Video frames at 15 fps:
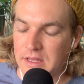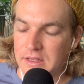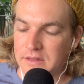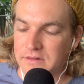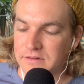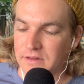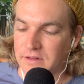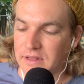
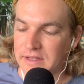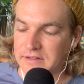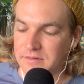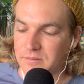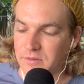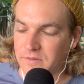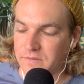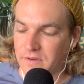So let's
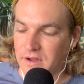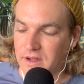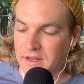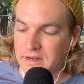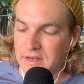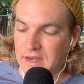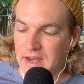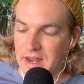move
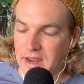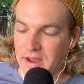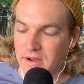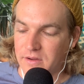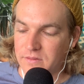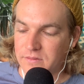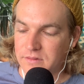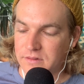on
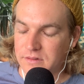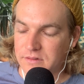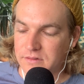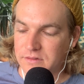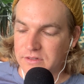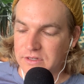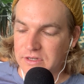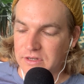now
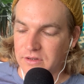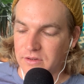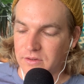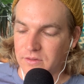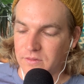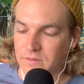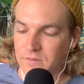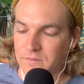
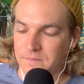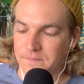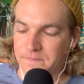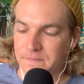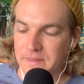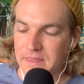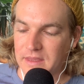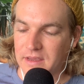to
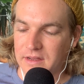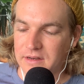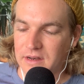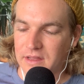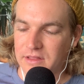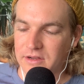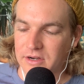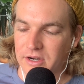
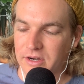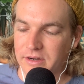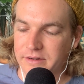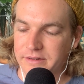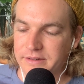another